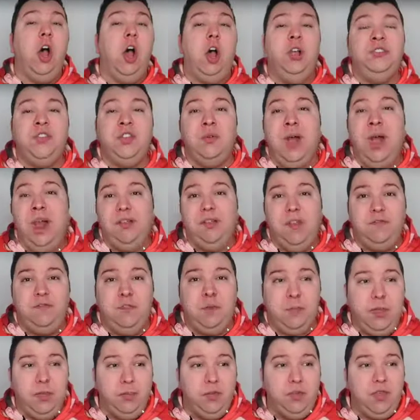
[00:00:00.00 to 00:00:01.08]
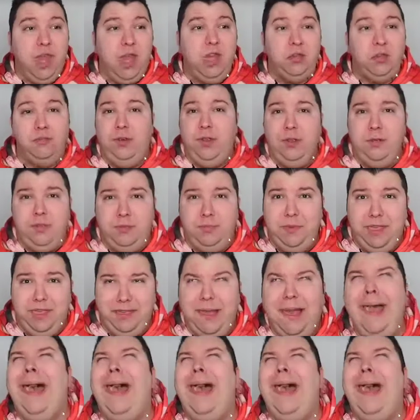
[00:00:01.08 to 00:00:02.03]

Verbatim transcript: Also, I love the people that agree with me.